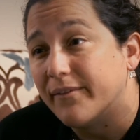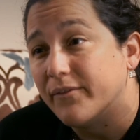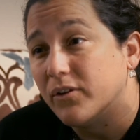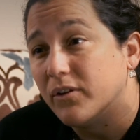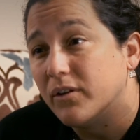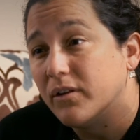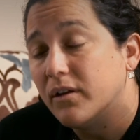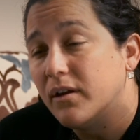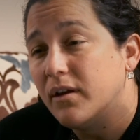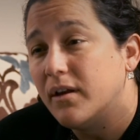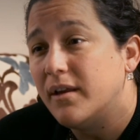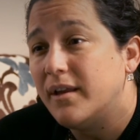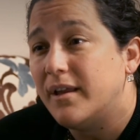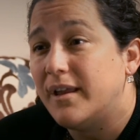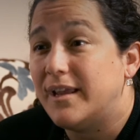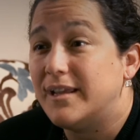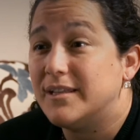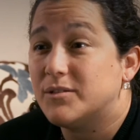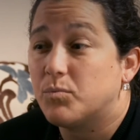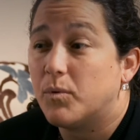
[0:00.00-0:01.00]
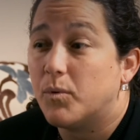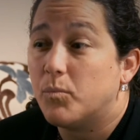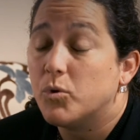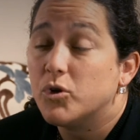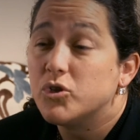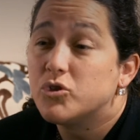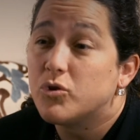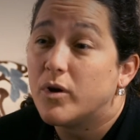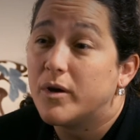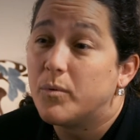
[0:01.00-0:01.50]
level, is when
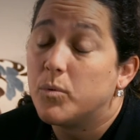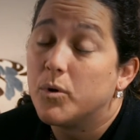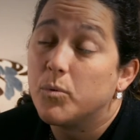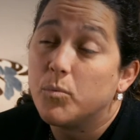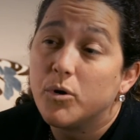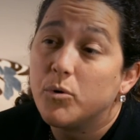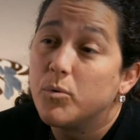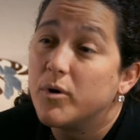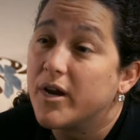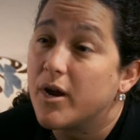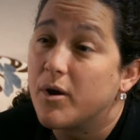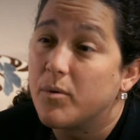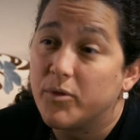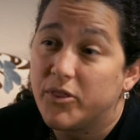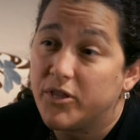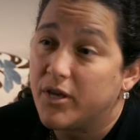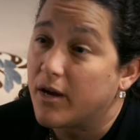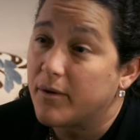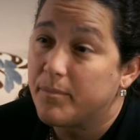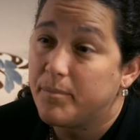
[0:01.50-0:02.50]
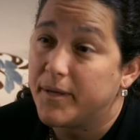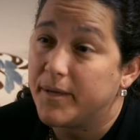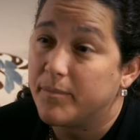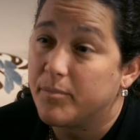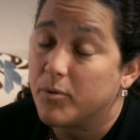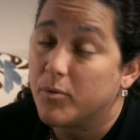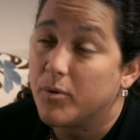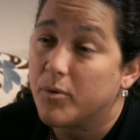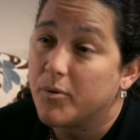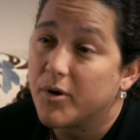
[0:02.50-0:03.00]
we're trying, when we're working with young
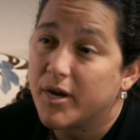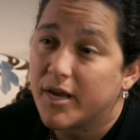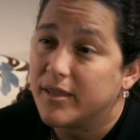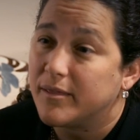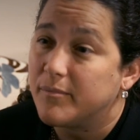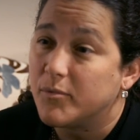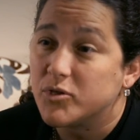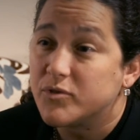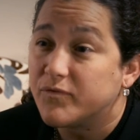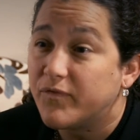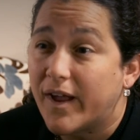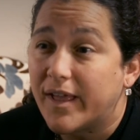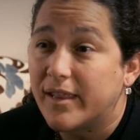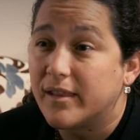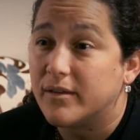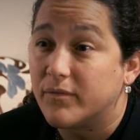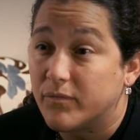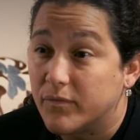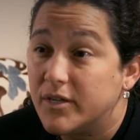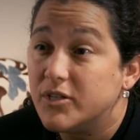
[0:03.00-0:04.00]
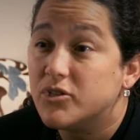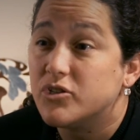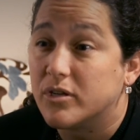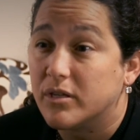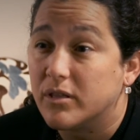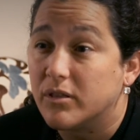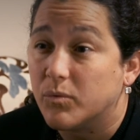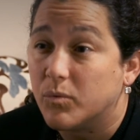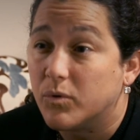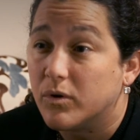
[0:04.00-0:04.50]
people, we're working in the most violent region
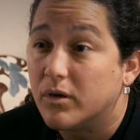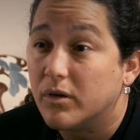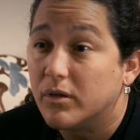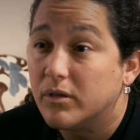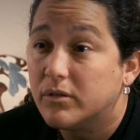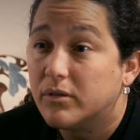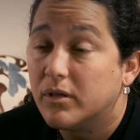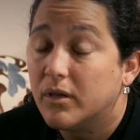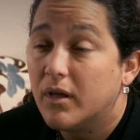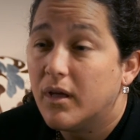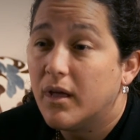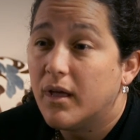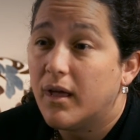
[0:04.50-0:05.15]
in the world.